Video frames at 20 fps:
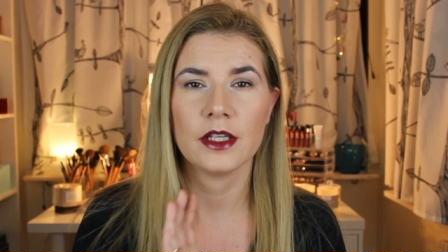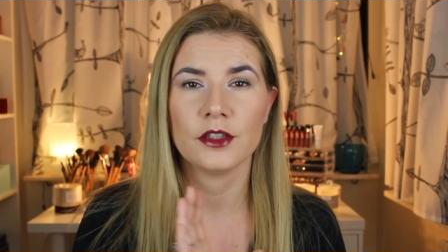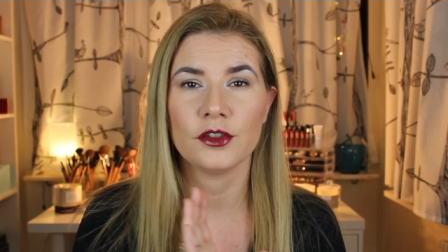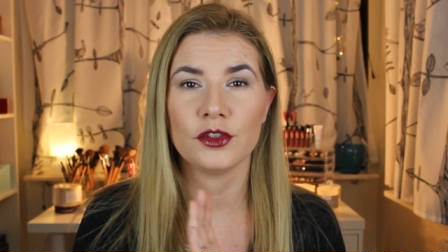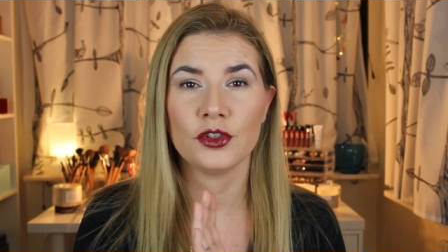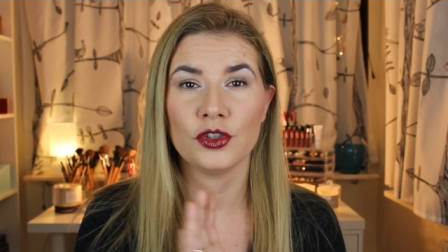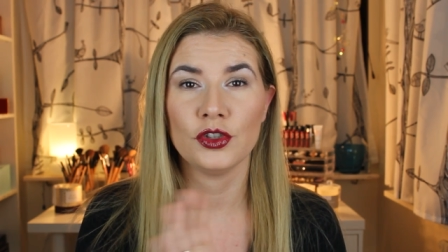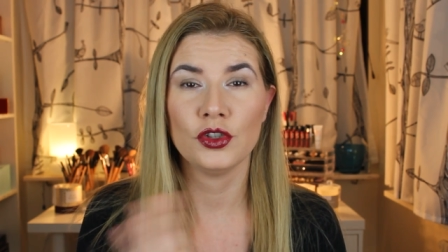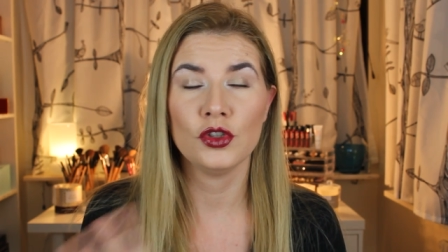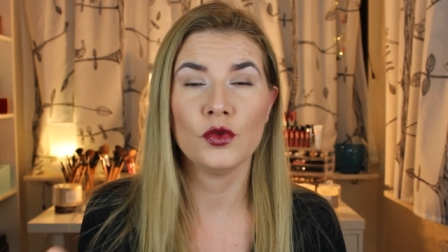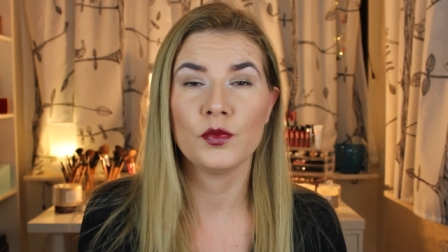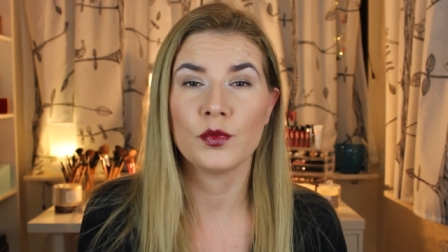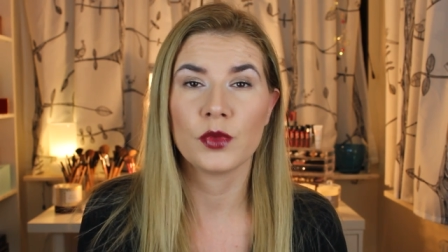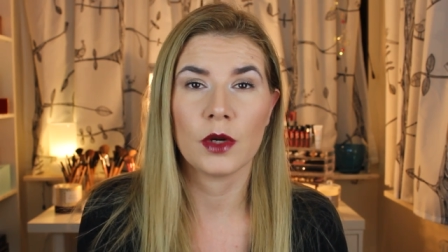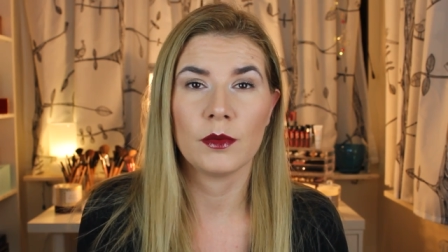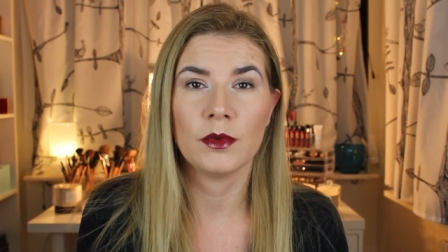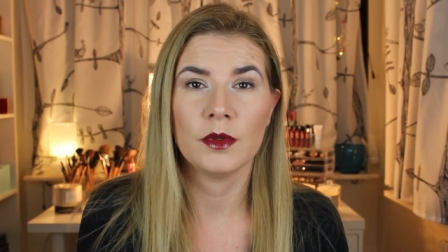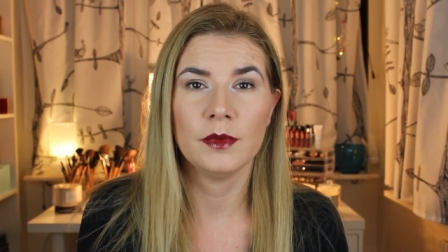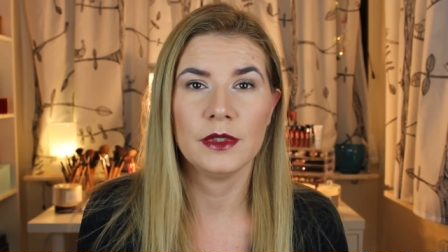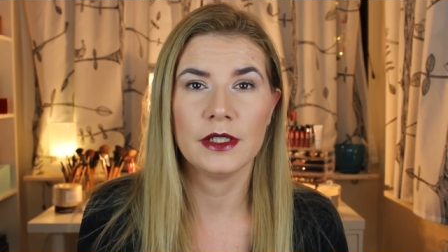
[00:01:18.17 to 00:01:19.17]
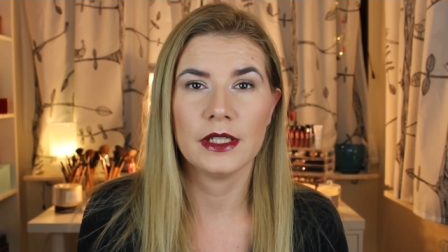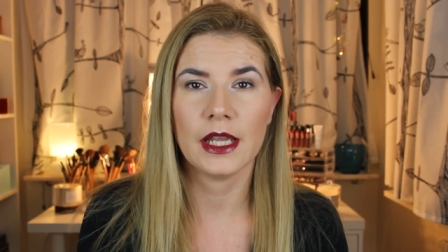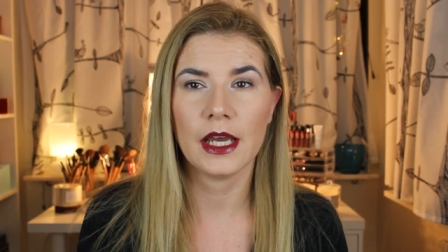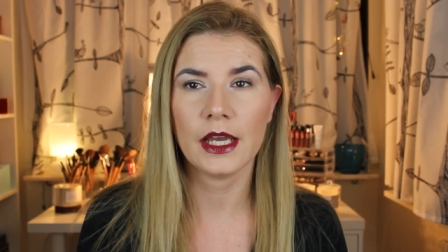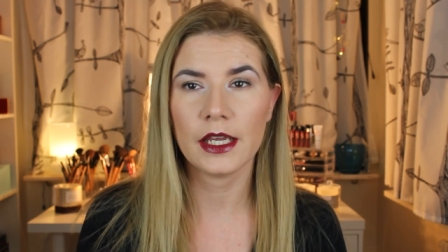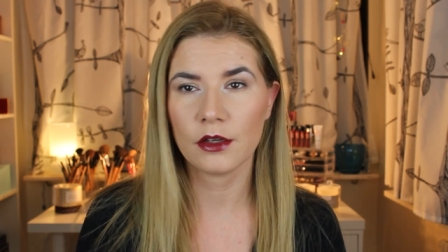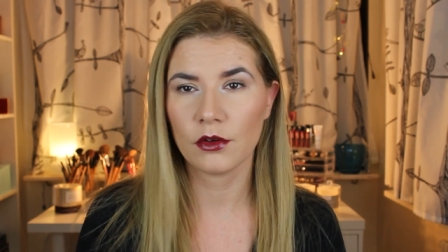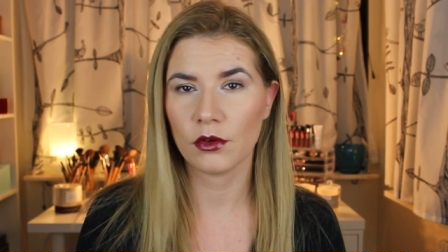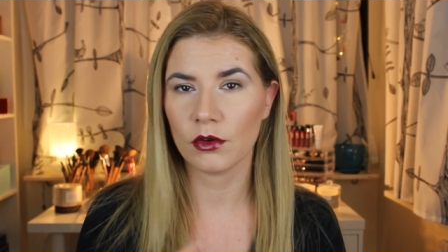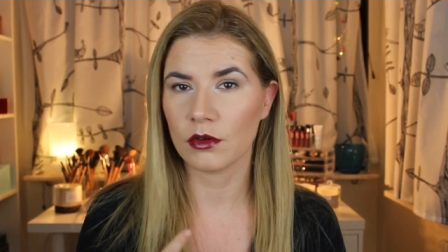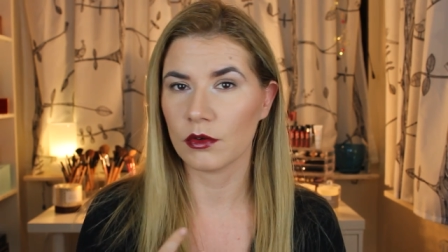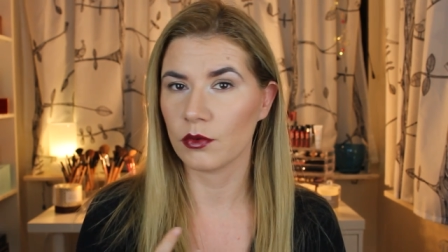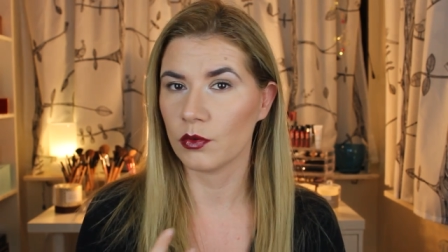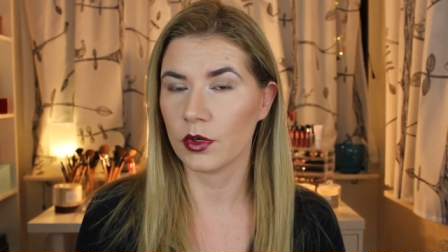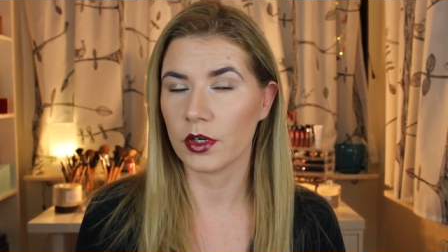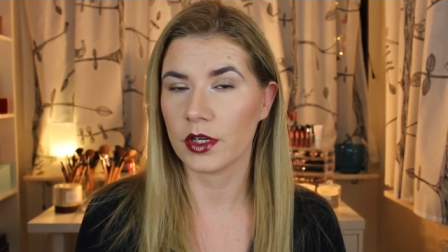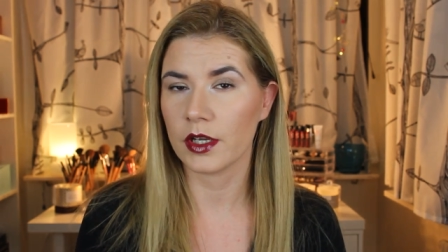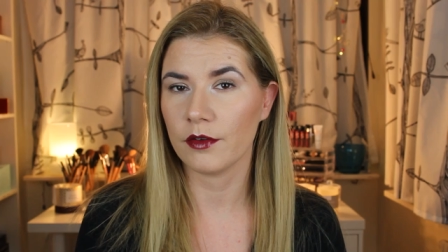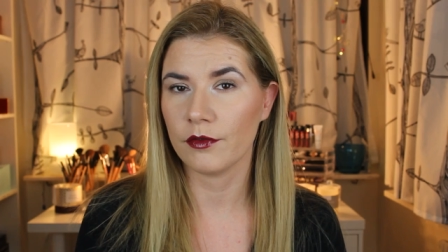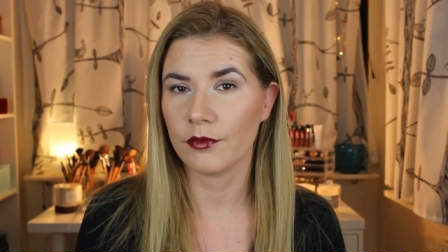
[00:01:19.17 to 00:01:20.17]
that you probably like or
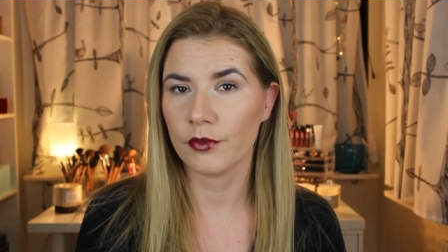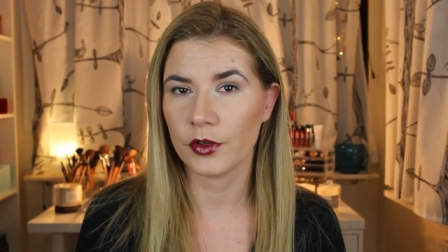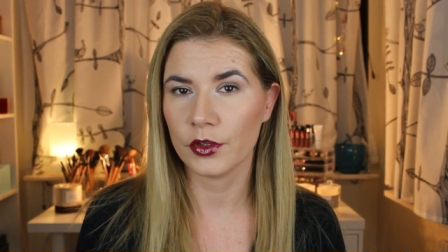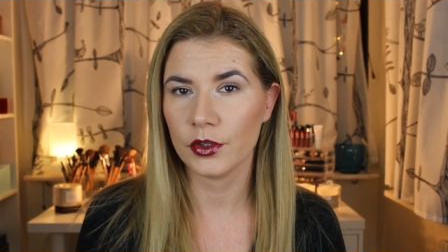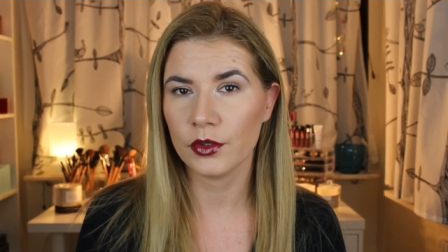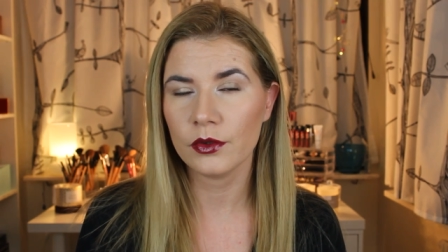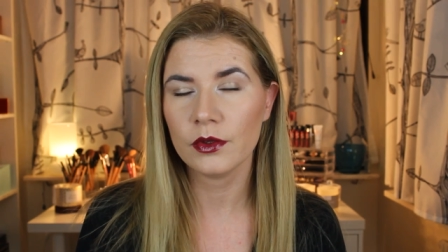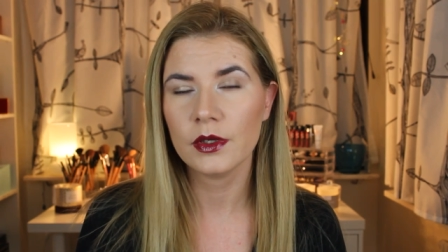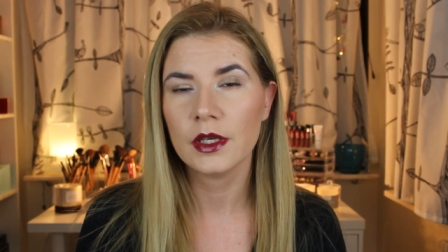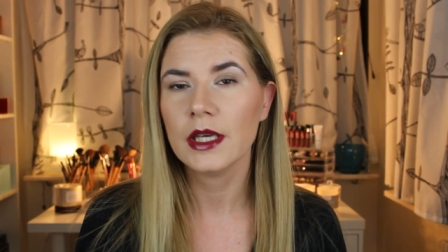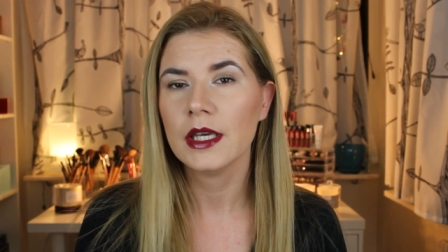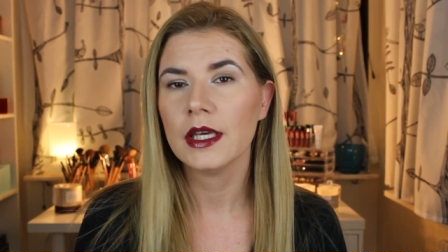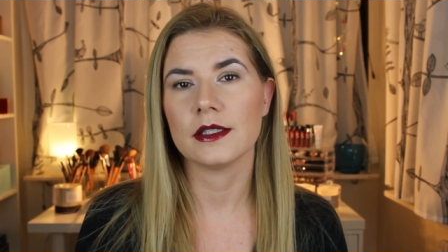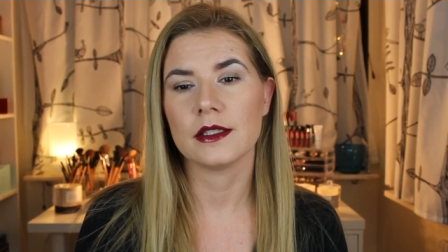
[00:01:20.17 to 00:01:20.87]
working for you.